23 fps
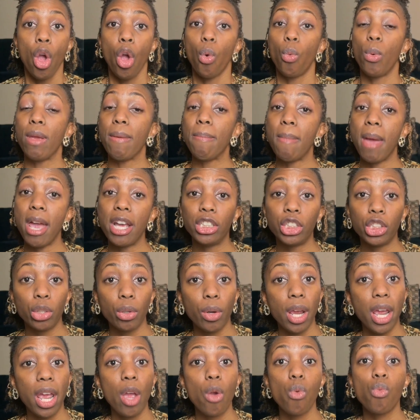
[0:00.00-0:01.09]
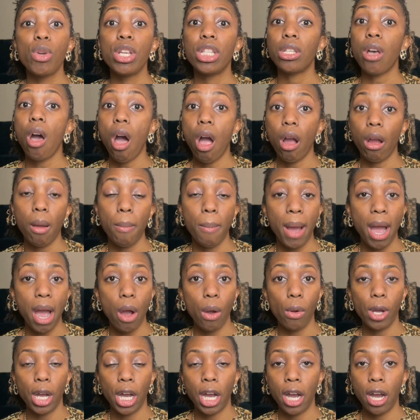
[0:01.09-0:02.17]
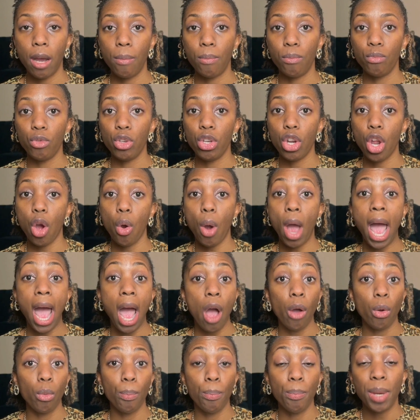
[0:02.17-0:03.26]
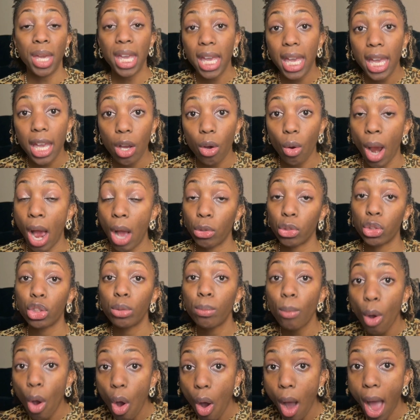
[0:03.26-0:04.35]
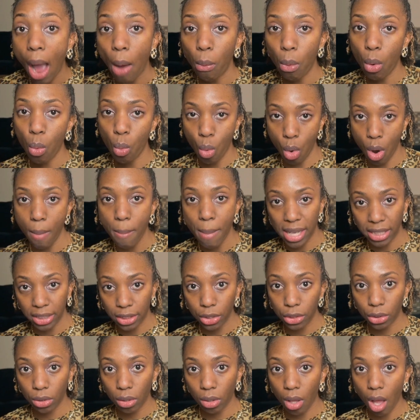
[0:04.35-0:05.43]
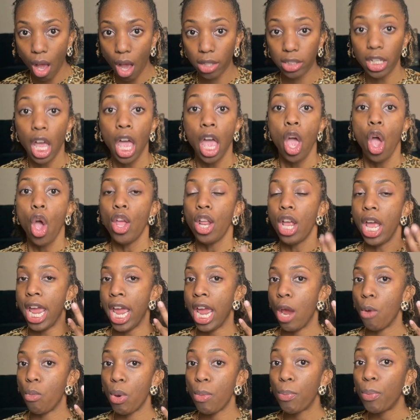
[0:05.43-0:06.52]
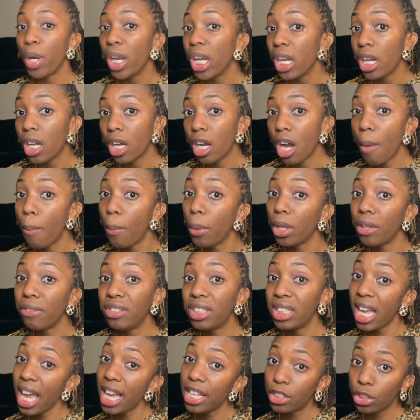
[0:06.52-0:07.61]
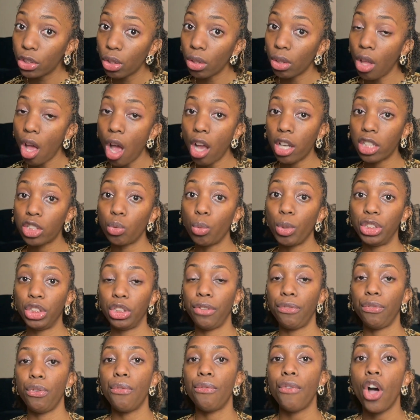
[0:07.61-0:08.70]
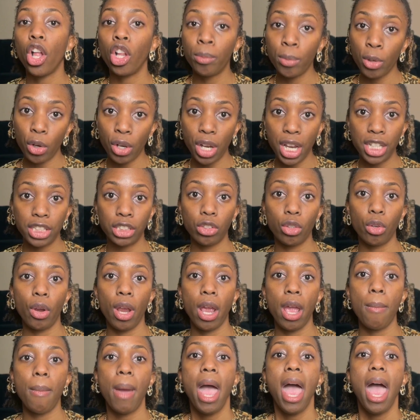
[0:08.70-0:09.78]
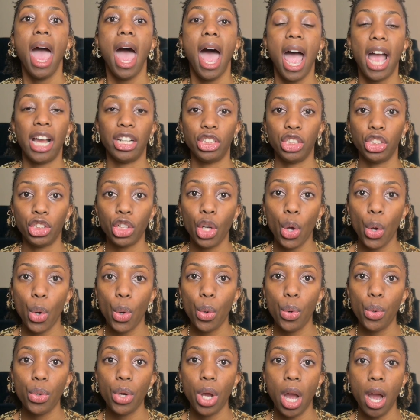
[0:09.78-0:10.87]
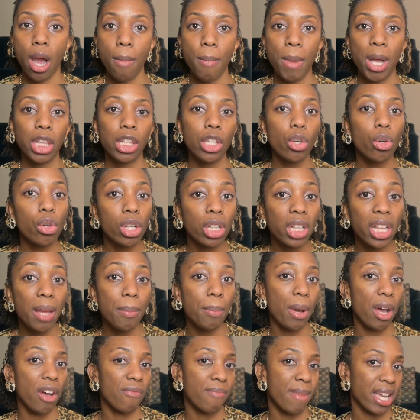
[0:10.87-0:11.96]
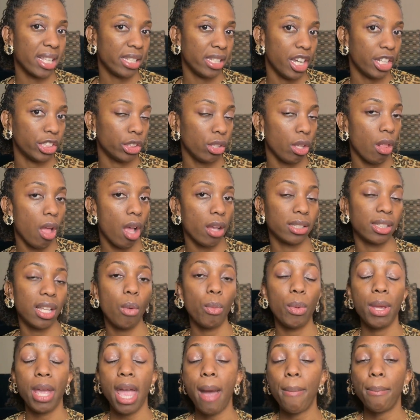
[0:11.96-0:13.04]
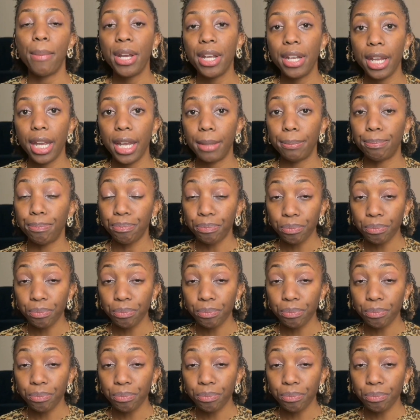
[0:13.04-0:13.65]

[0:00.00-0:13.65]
We measure it. We talk about, how big or how small I will want my sister locks. And we put in a couple of tester locks, which if you follow me on Instagram, I showed a little clip of my tester locks that we got put in.